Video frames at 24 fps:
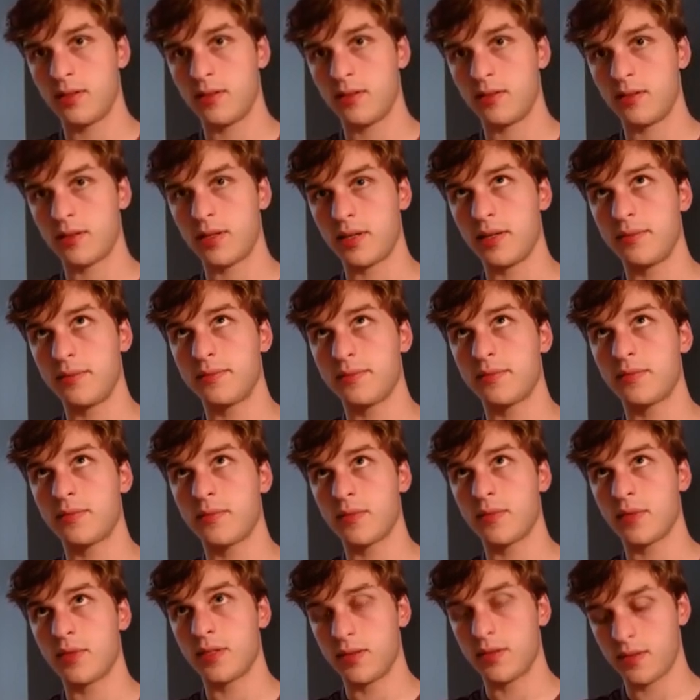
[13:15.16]
Okay.
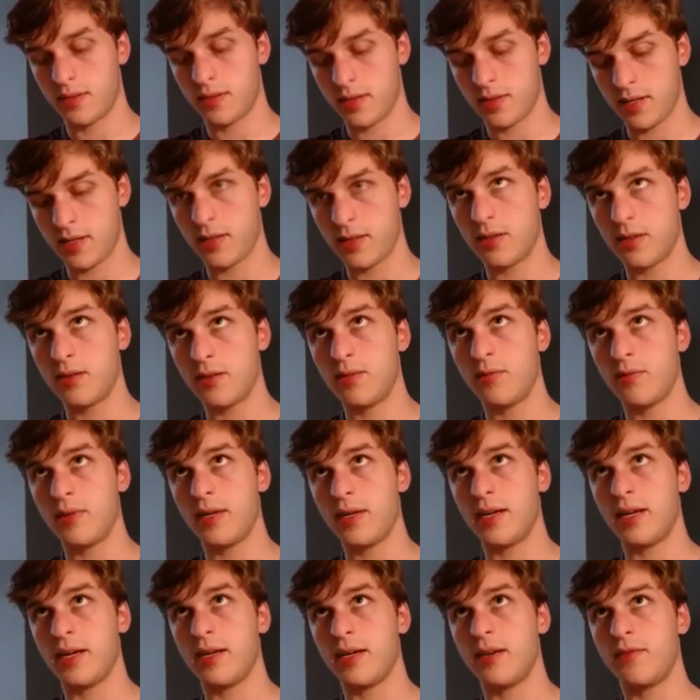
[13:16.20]
So now we
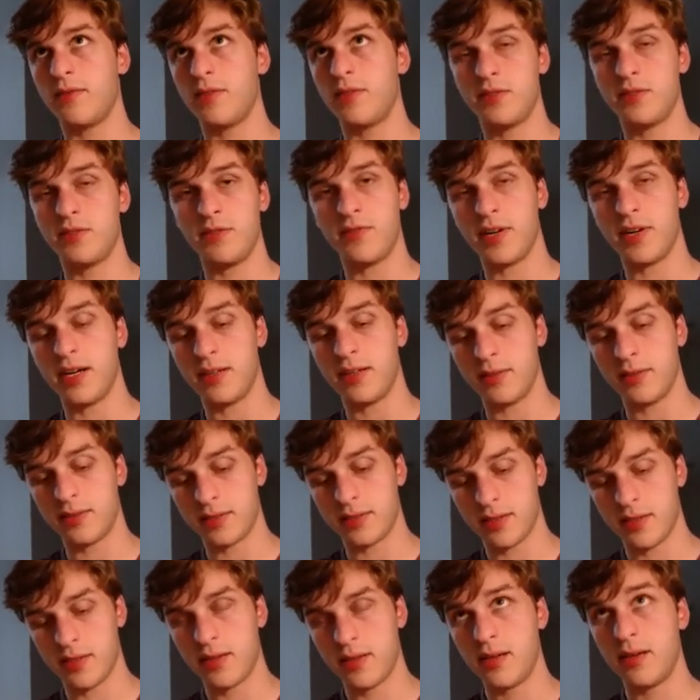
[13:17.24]
have these two
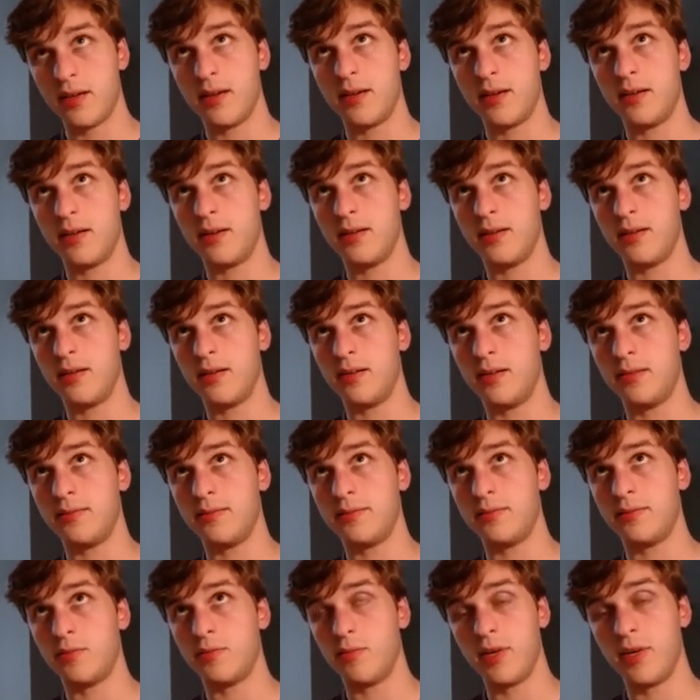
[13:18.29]
files.
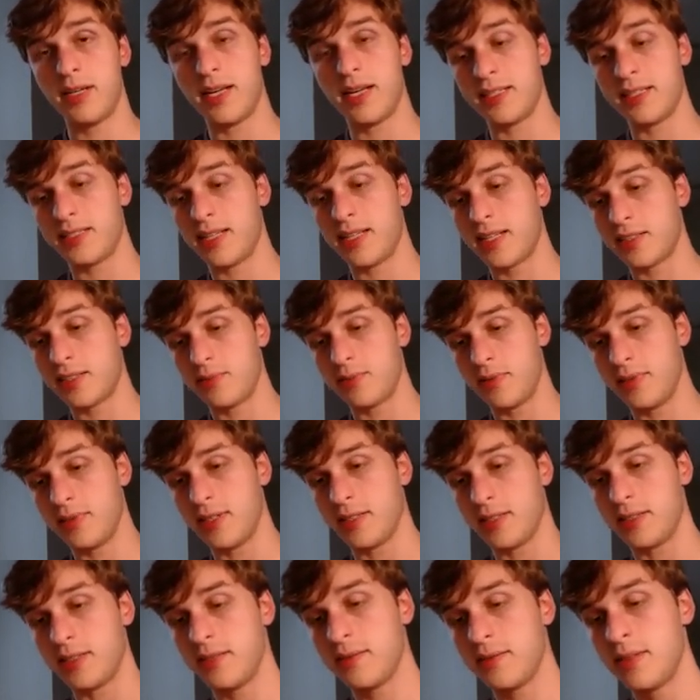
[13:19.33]
Um, one has text, one
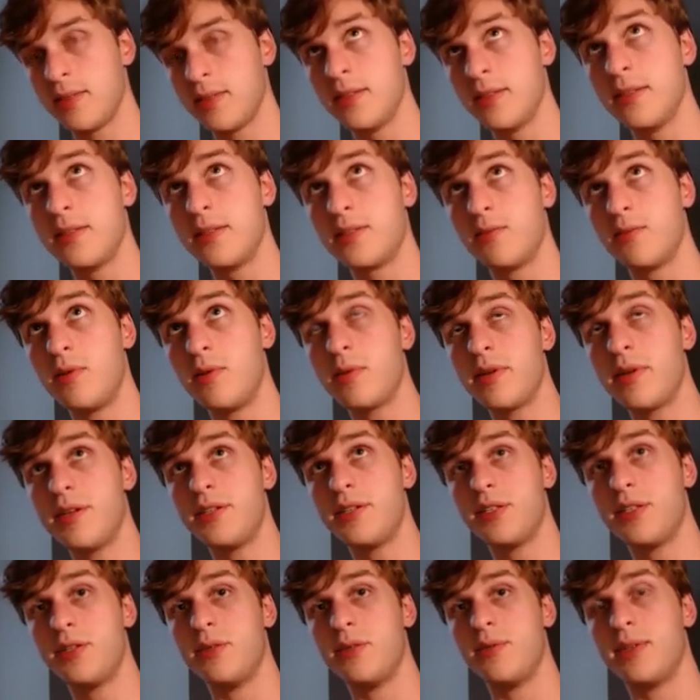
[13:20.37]
doesn't. So what I'm going to
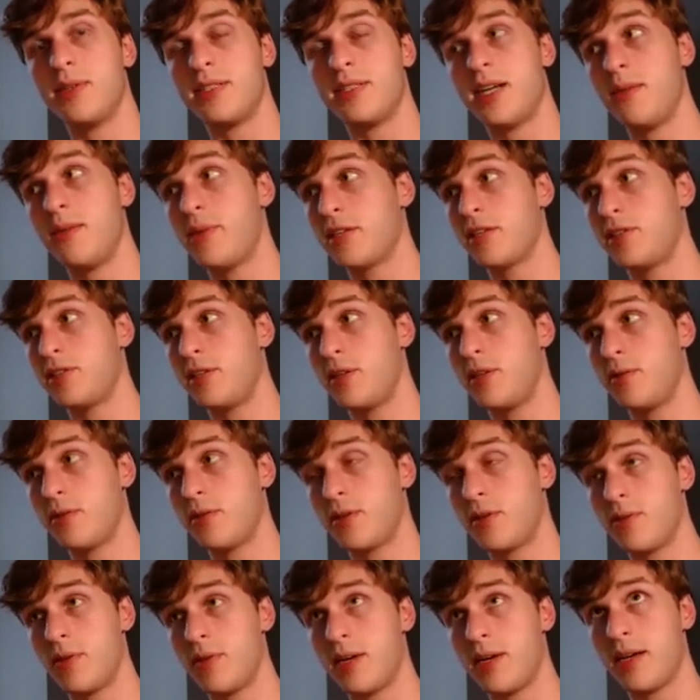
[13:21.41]
do is I'm actually going
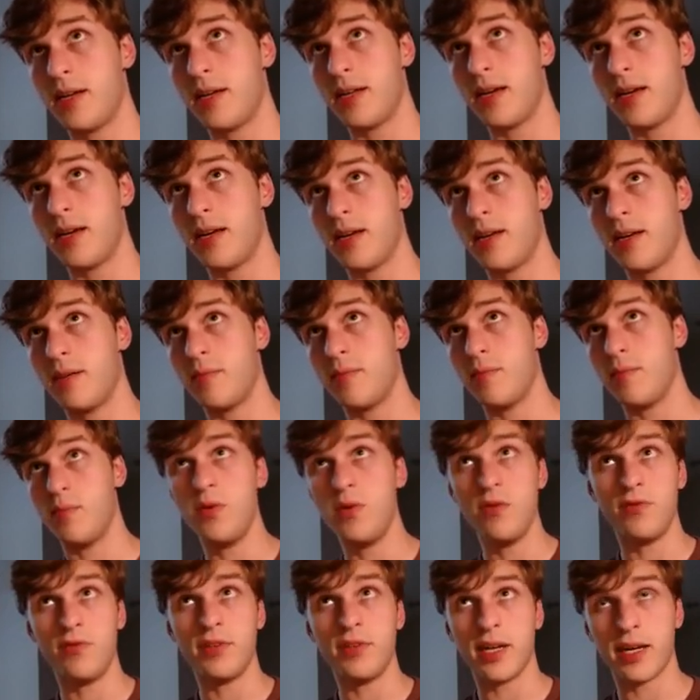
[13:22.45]
to go ahead and
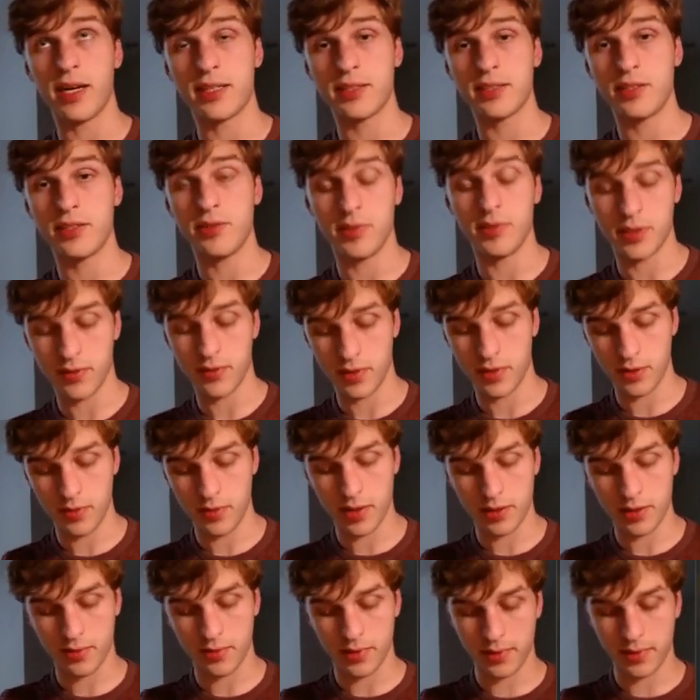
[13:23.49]
move text to a different
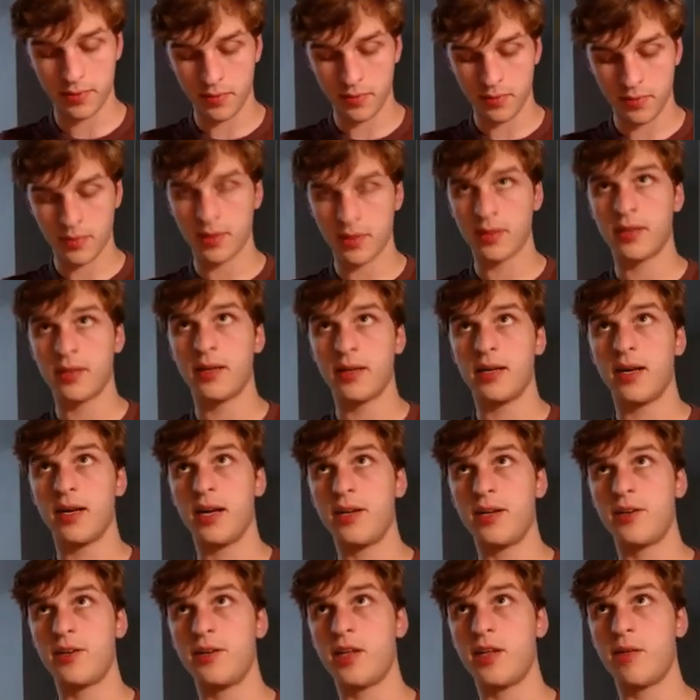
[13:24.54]
directory. And you
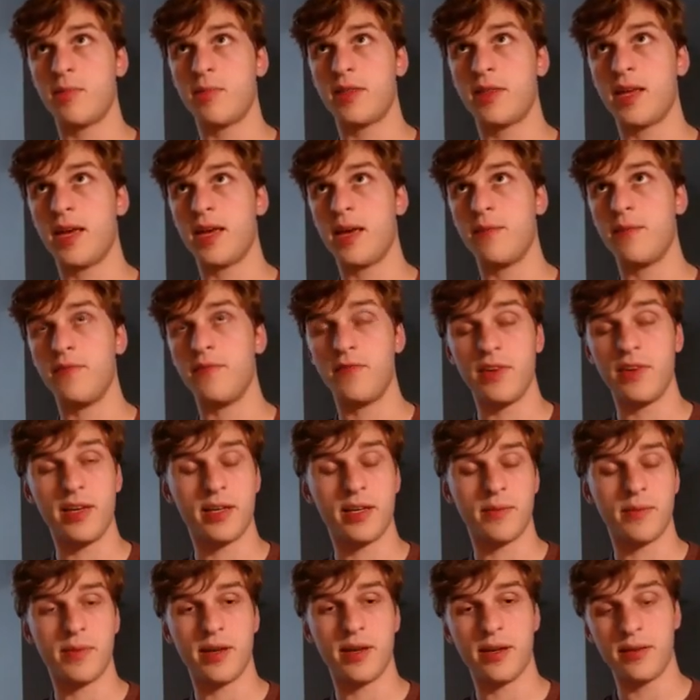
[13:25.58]
can do that with the mv
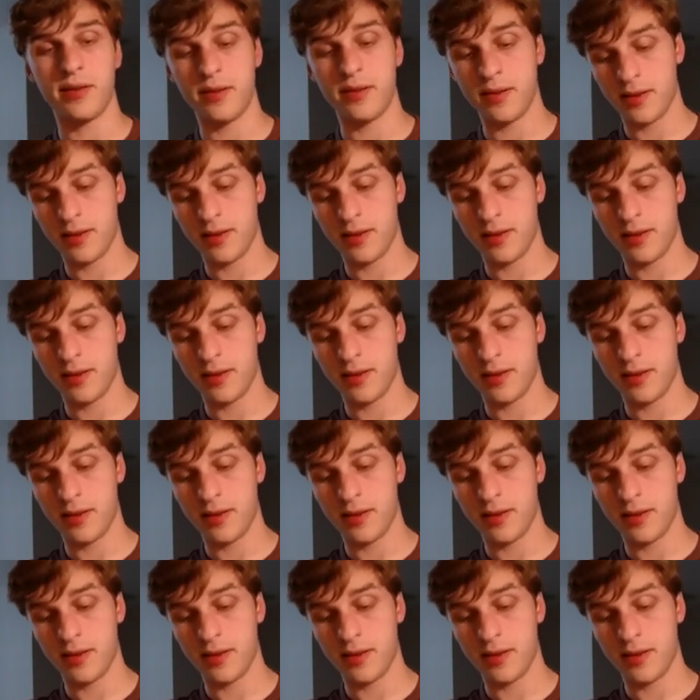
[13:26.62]
command.